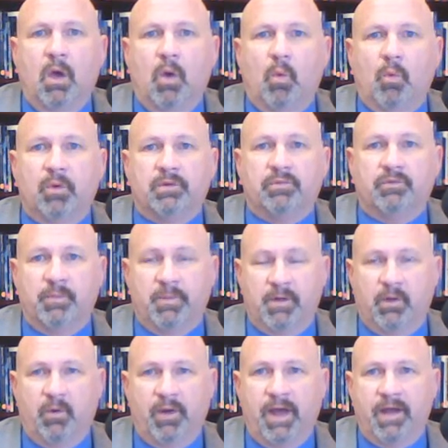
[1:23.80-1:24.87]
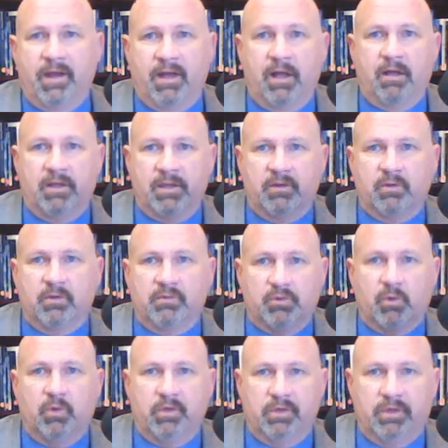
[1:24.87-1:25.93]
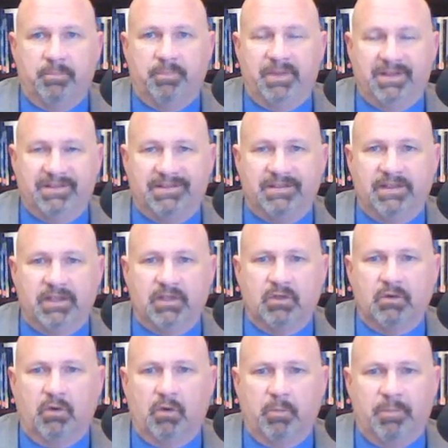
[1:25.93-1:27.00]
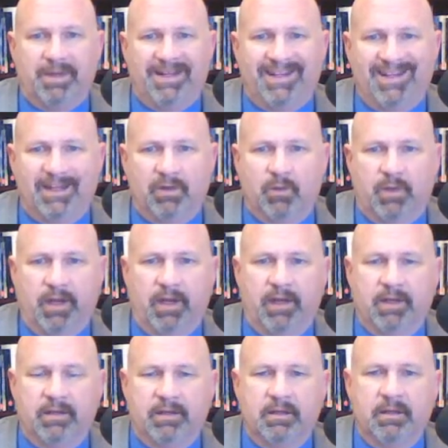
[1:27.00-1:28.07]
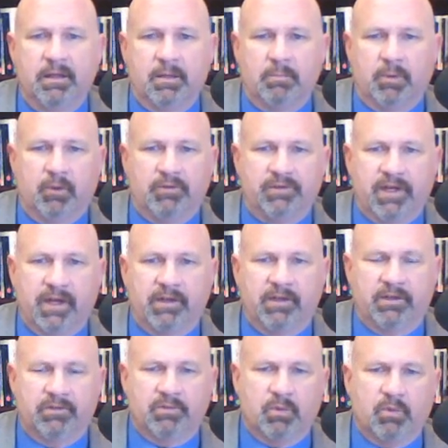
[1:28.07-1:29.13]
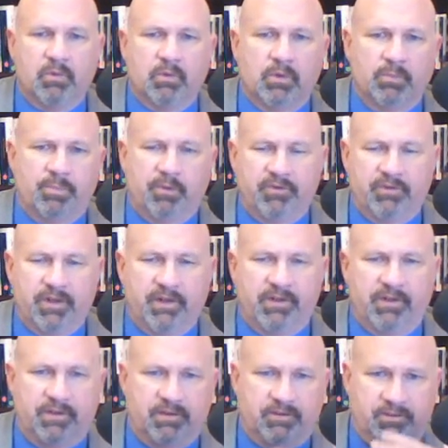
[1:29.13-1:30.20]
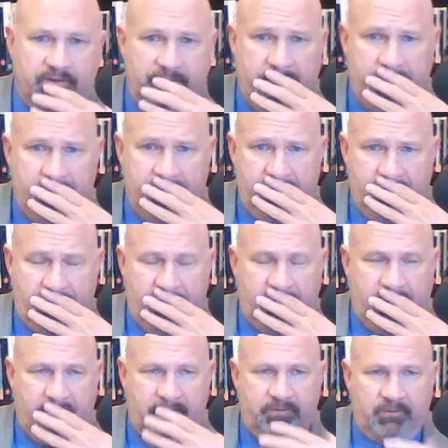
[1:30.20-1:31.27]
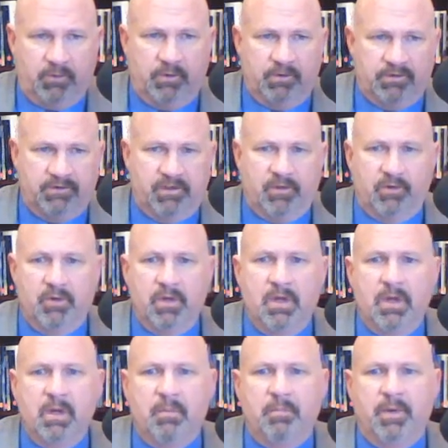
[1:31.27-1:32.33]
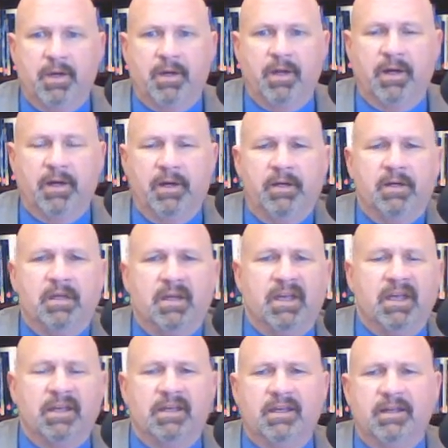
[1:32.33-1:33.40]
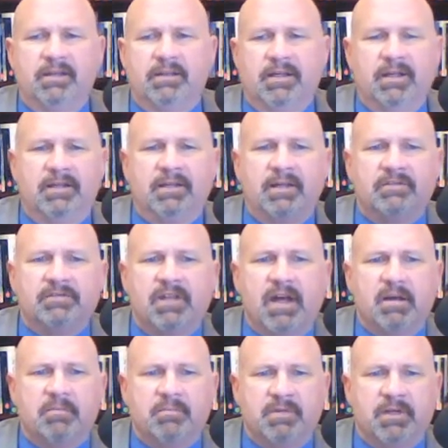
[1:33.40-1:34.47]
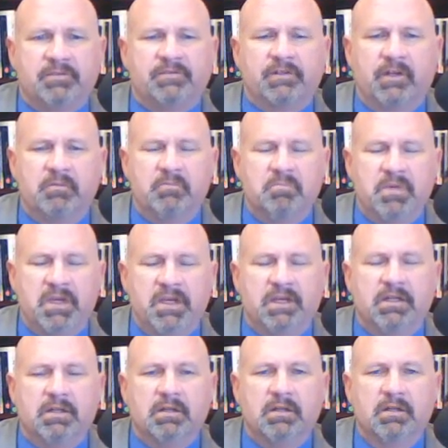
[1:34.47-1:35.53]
which from here on out I'll either shorten to PC or PD, okay? Personality disorder or personality condition. I'll shorten as either. But it does not necessarily mean